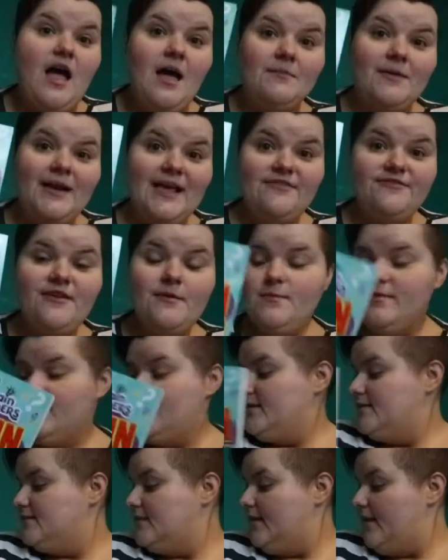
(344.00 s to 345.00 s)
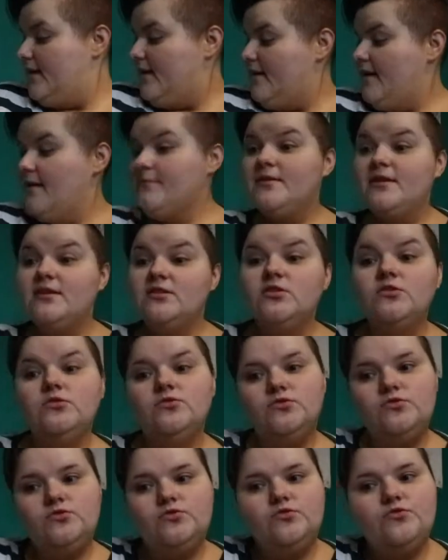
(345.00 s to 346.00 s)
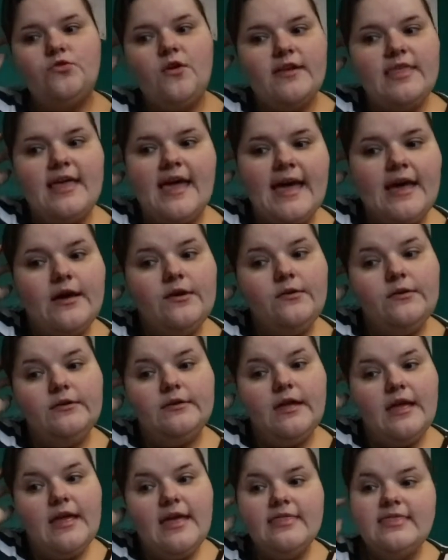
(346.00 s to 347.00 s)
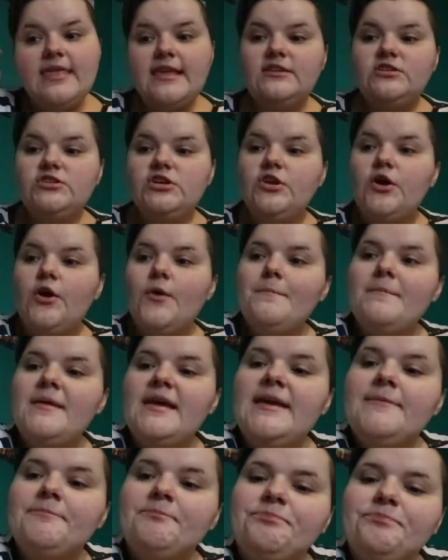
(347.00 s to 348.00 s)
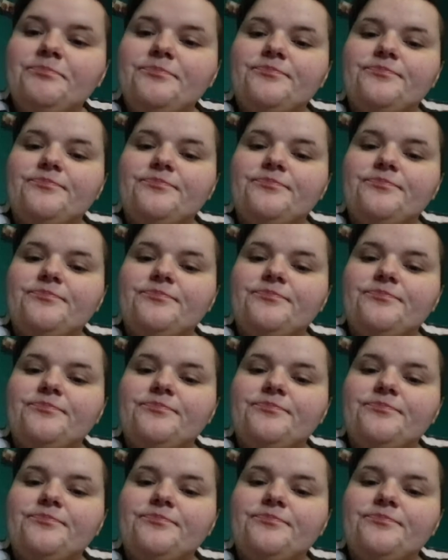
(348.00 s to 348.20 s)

I'm gonna have fun with this. So yeah, I'm gonna try that out. Then she got me,